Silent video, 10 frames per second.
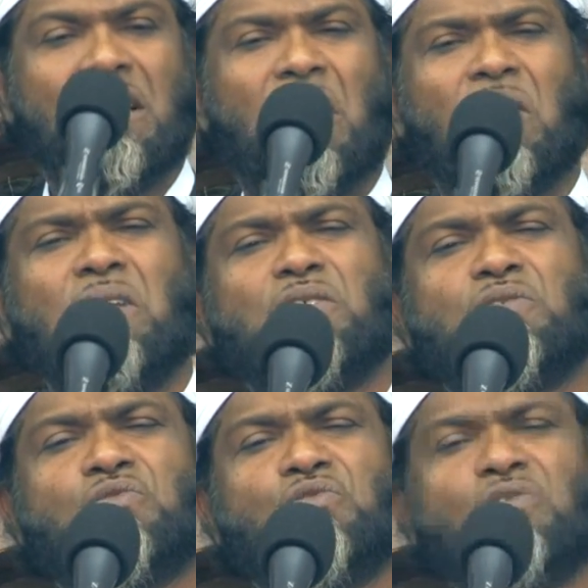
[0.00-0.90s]
A lot of
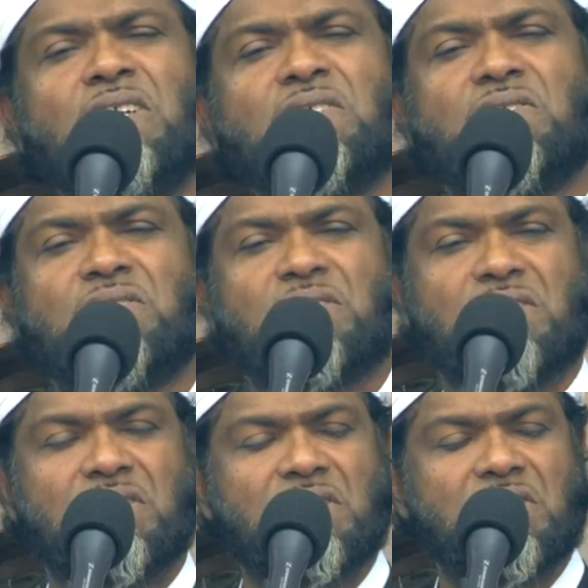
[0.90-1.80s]

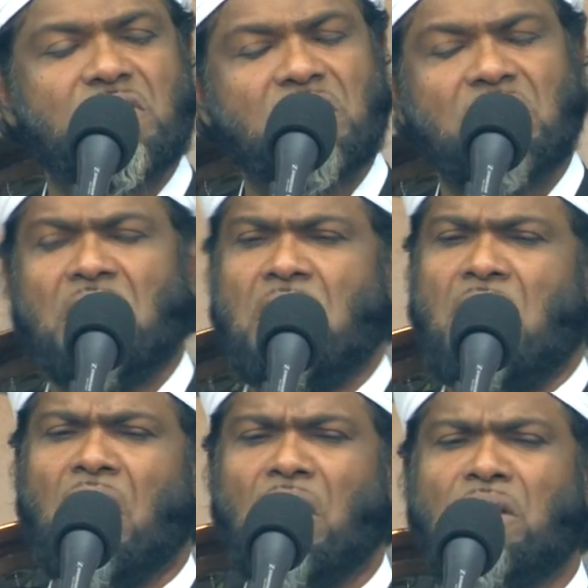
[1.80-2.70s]
stress,
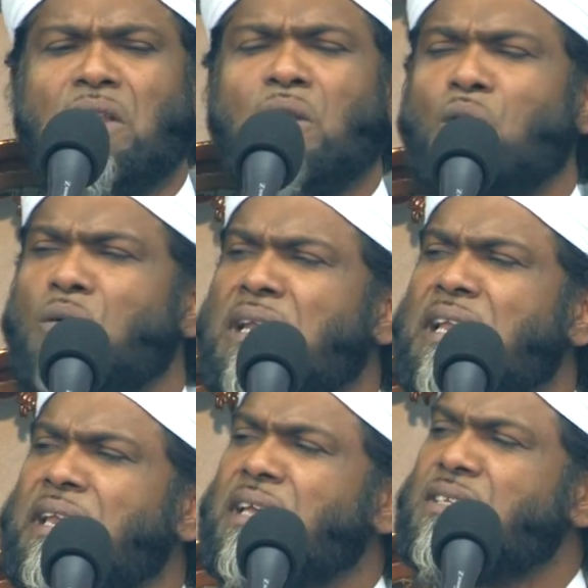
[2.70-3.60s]
a lot of
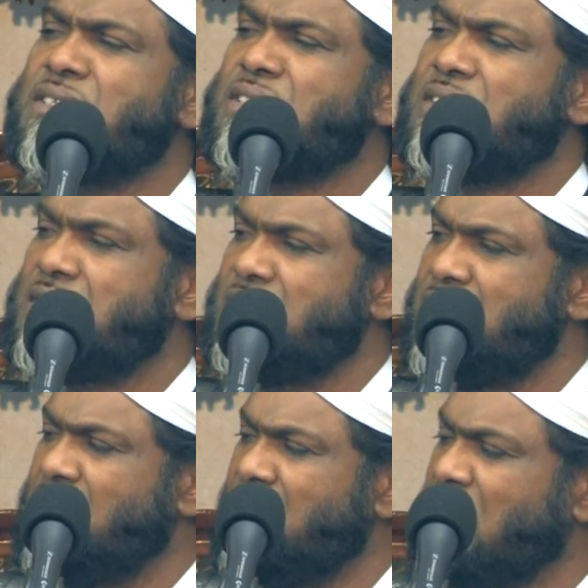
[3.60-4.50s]
loneliness,
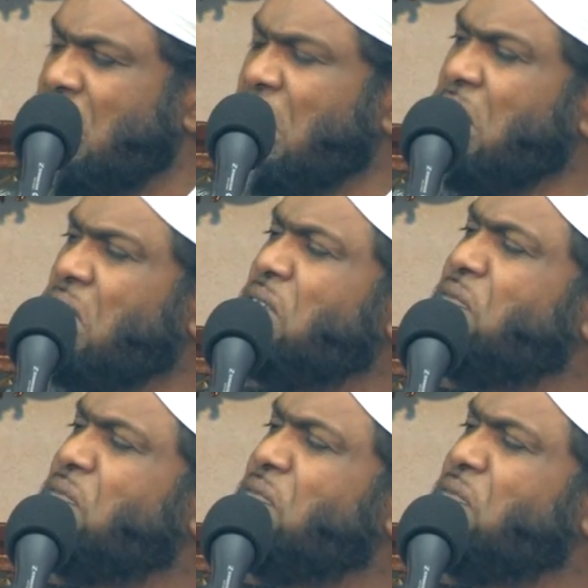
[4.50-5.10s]
a lot of